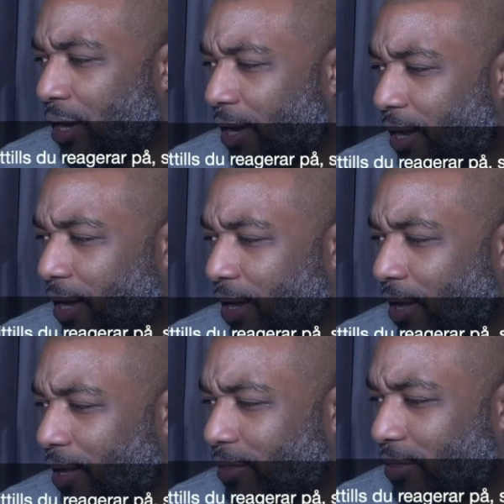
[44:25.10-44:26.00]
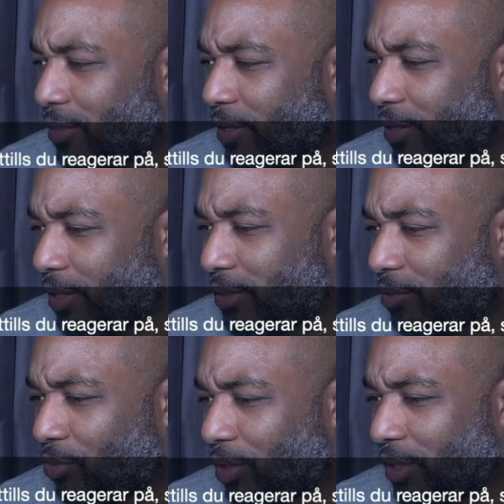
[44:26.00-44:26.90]
I think that's
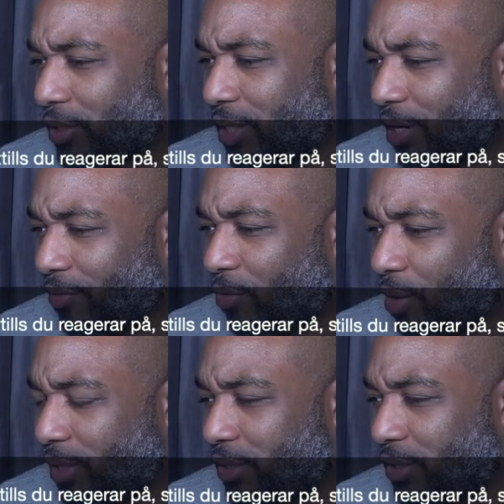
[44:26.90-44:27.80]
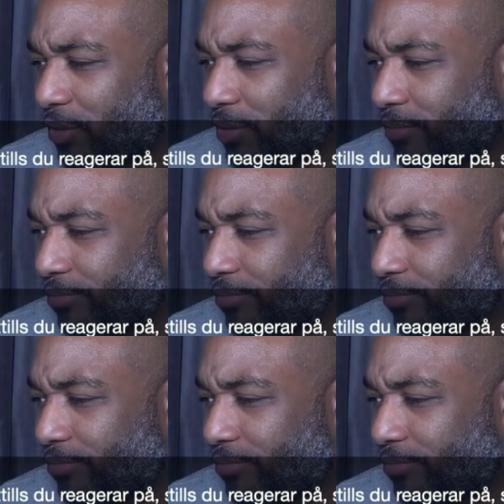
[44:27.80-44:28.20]
a really tough question.